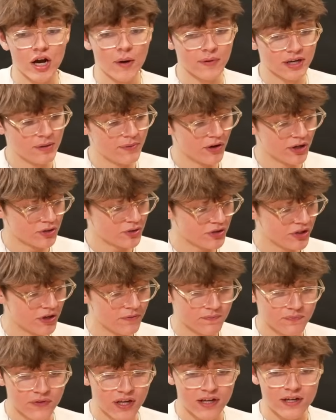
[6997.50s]
I'm going to be honest with
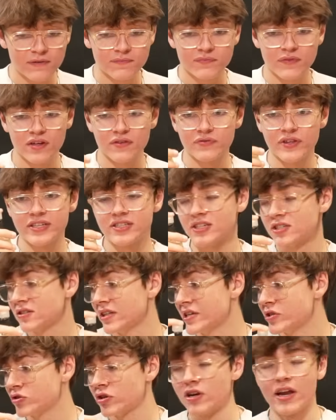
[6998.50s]
you. This is
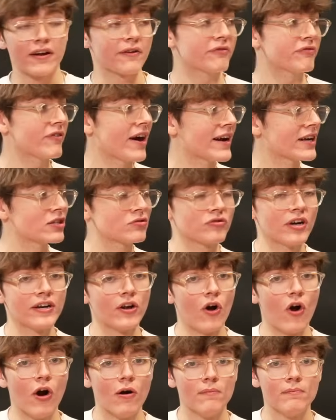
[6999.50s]
literally like Frank's Red
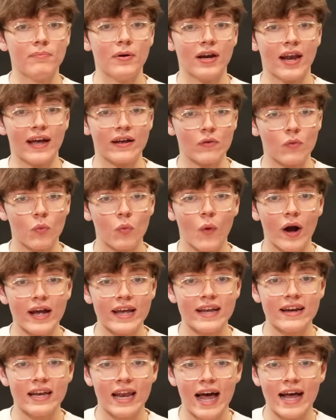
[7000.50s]
Hot, but like
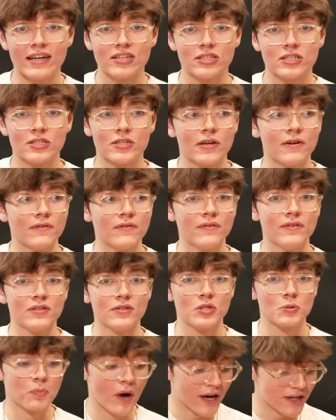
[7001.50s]
way less
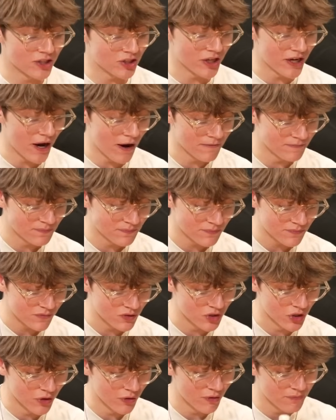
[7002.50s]
spicier.
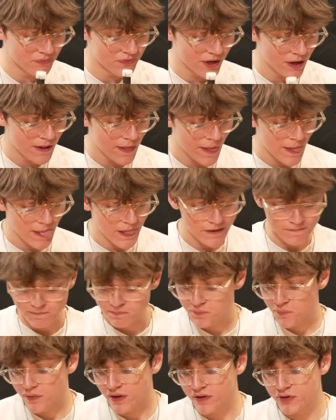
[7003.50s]
Dude,
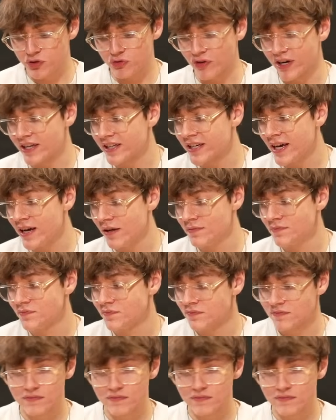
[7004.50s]
drink it.